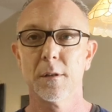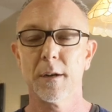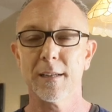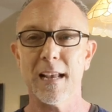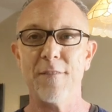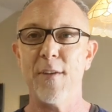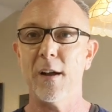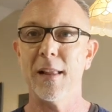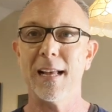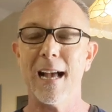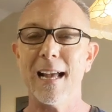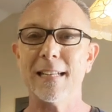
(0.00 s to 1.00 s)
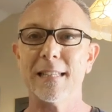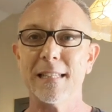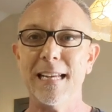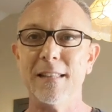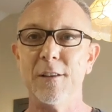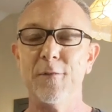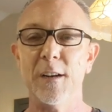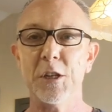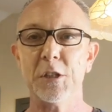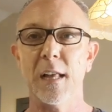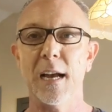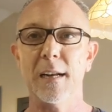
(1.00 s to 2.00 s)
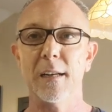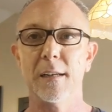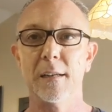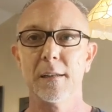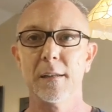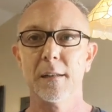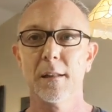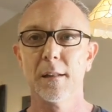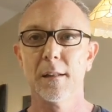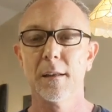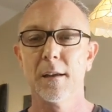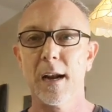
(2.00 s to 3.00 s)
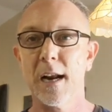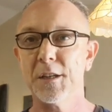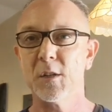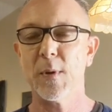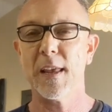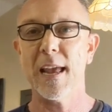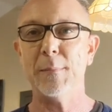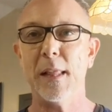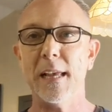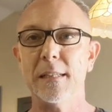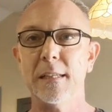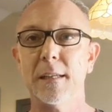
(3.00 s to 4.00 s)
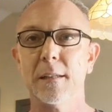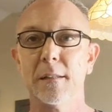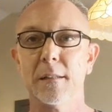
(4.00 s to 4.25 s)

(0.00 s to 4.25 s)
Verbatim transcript: because I felt like I had seen the finish line and I just became lazy.